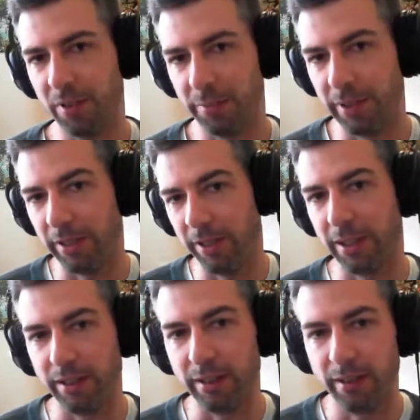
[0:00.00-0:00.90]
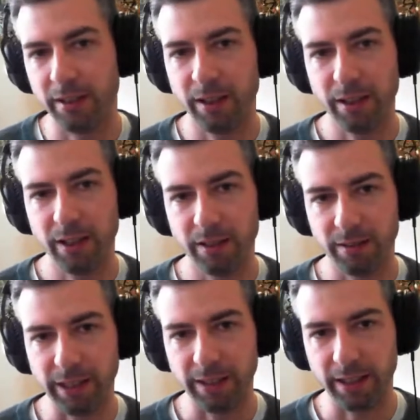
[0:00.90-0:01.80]
American,
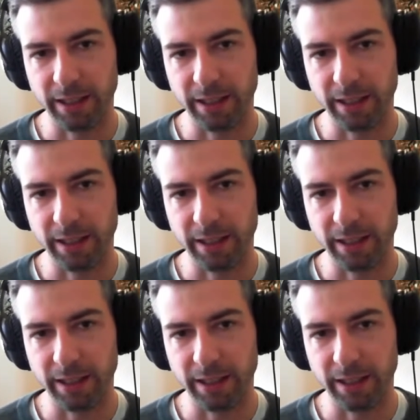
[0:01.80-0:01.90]
right?